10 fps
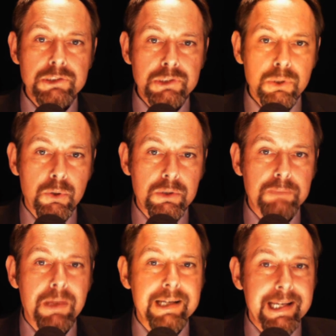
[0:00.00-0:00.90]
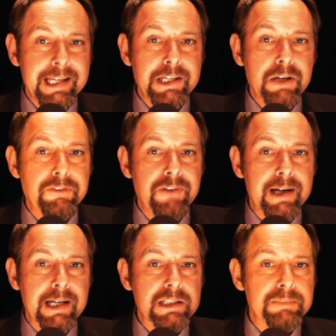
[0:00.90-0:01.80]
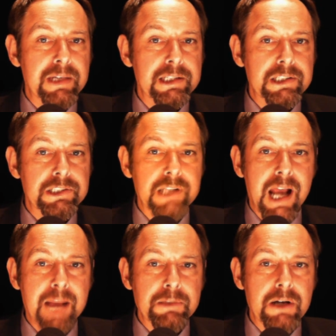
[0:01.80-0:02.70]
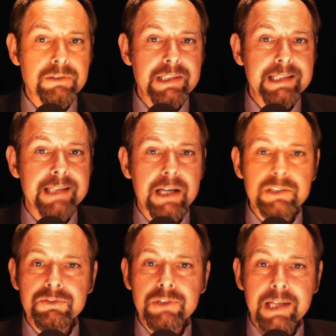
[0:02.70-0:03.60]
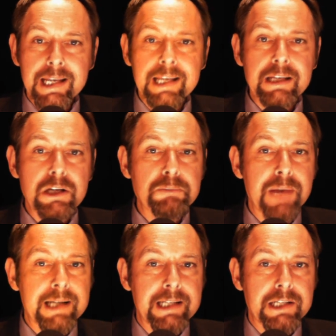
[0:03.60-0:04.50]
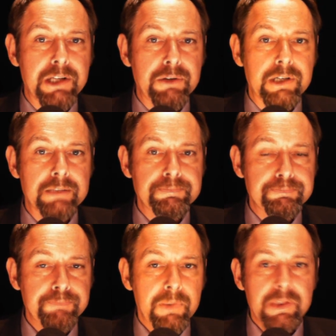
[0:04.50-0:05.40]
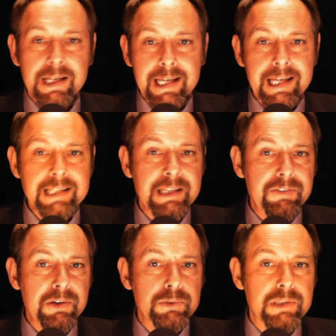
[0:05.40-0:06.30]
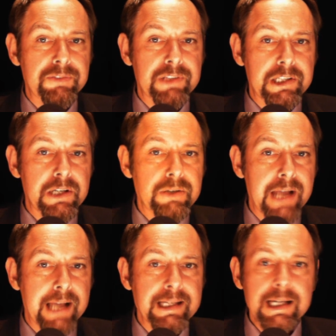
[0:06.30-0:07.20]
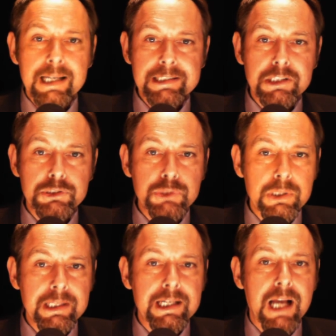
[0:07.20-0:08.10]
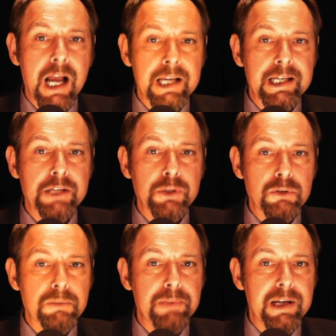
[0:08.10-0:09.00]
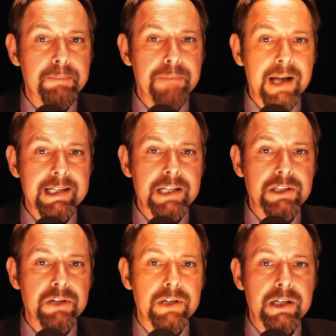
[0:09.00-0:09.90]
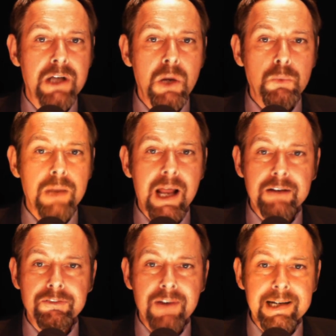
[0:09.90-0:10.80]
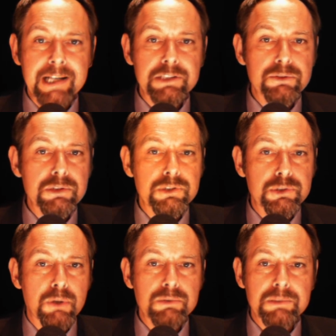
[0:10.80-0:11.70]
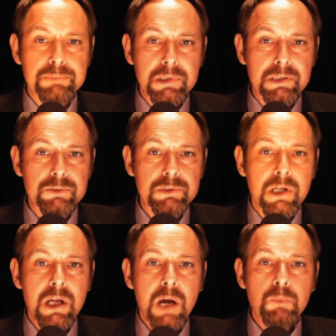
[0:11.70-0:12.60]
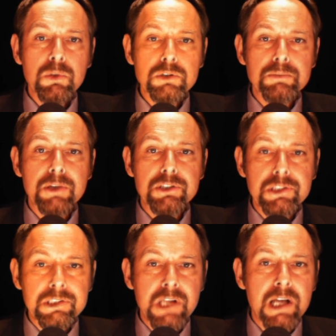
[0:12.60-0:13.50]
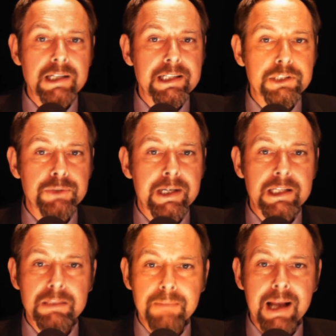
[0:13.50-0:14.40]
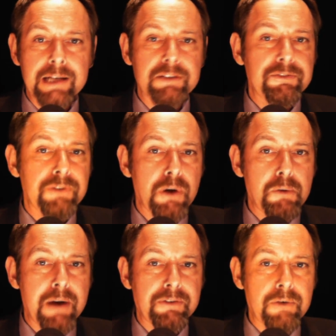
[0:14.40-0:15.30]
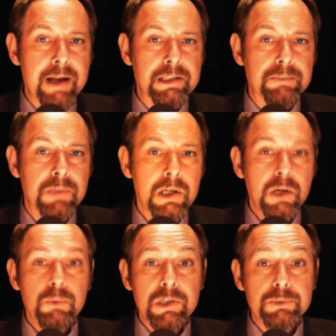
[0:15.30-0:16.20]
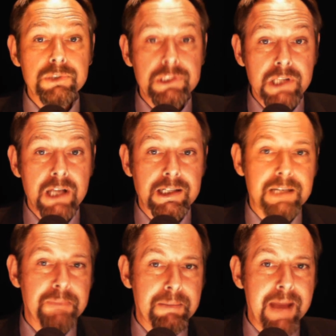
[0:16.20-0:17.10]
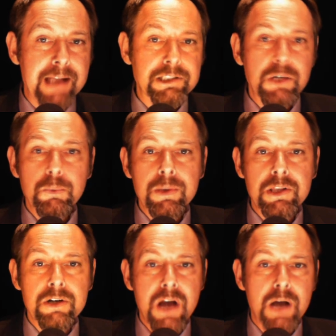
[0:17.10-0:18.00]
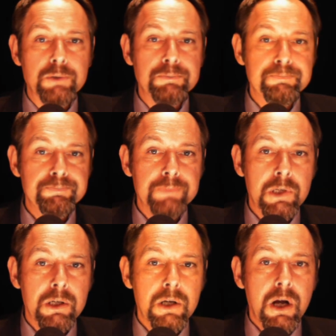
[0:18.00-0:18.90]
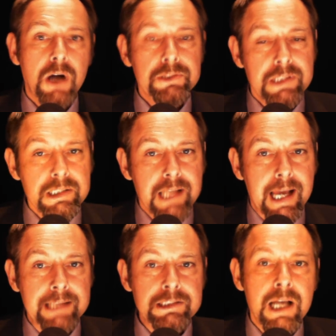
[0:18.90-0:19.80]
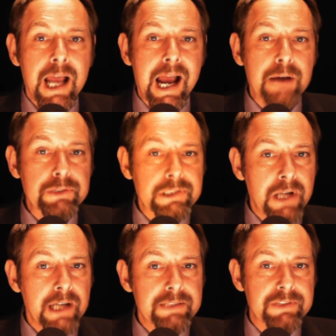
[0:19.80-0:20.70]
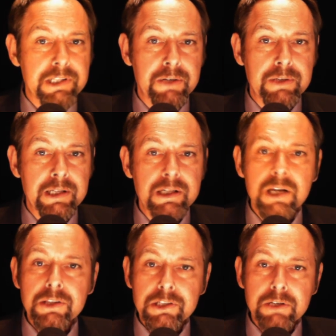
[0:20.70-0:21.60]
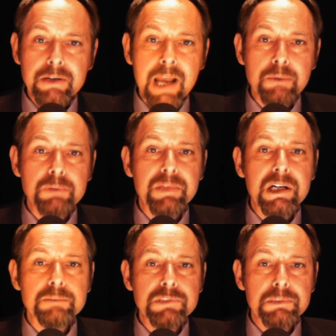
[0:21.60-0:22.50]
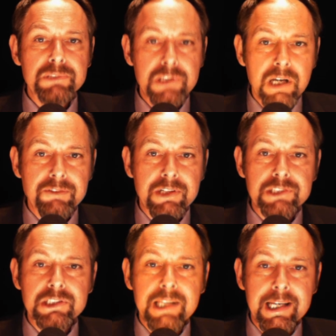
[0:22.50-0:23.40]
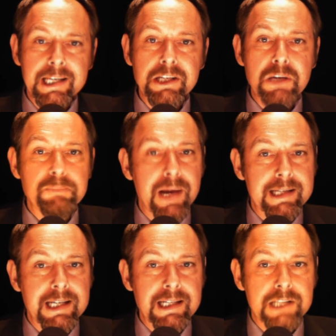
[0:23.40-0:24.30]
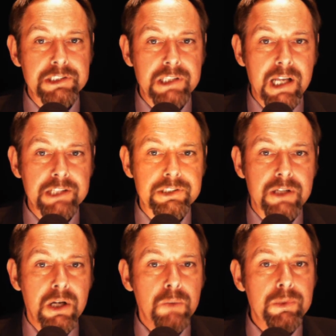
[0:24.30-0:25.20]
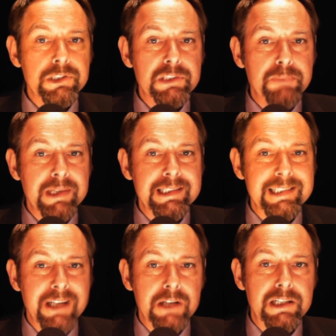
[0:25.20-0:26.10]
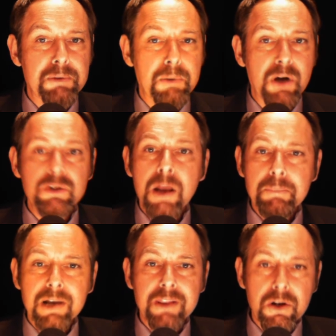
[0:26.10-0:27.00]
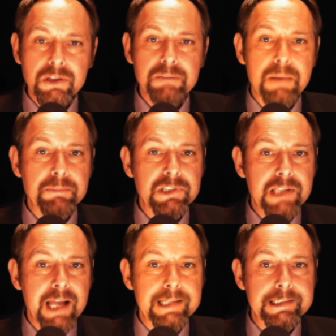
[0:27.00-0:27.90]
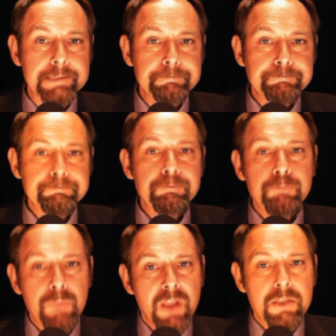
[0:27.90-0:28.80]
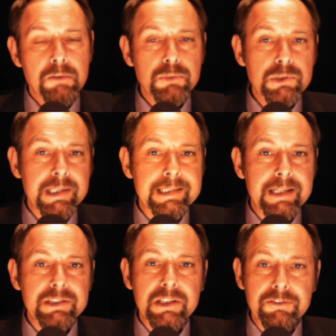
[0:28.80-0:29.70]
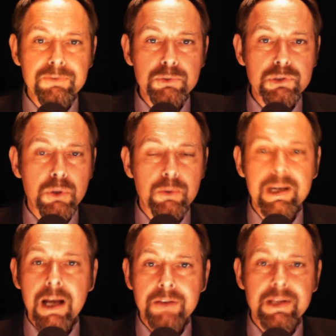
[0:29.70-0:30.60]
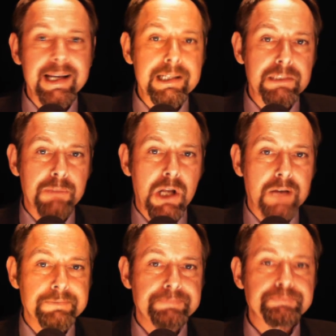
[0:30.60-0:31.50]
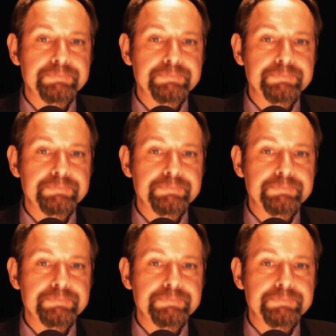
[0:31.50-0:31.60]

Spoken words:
Talks by EU finance ministers to hammer out details for an EU banking union. The key difficulty for the UK is that joining a European banking union would hand financial control to Brussels and would almost certainly trigger demand for a referendum, which would certainly be met with a no. On the other hand, outside of the union, the UK would become subservient to the EU banking legislation, which has been decided upon by the other member states. There are more details in the full story, and the links are below.